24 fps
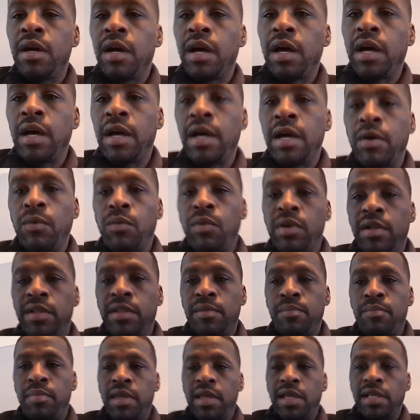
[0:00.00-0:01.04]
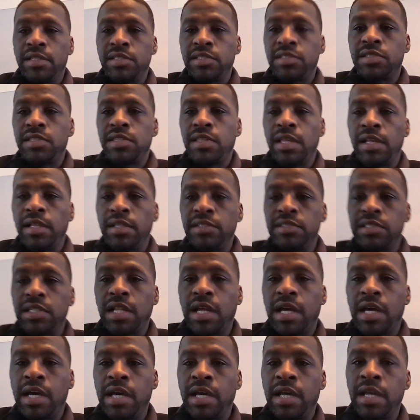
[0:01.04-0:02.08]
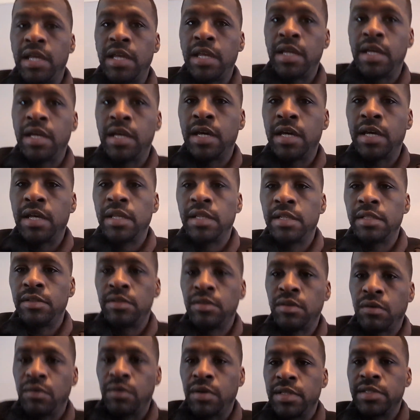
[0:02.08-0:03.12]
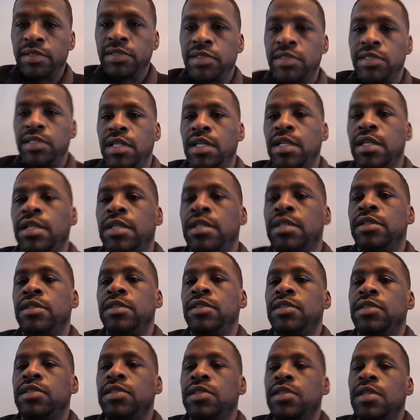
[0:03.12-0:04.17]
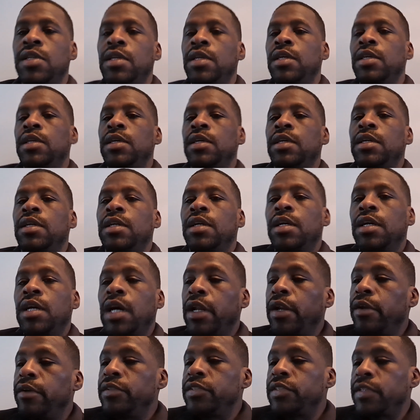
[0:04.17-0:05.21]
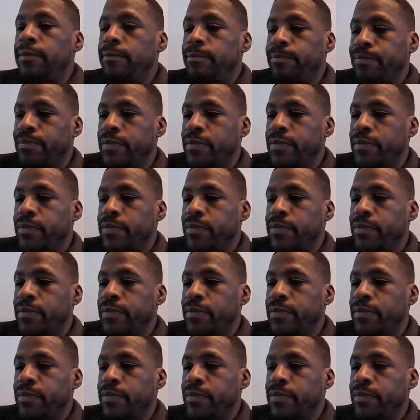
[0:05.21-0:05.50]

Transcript: One of the biggest things that I notice is gutters.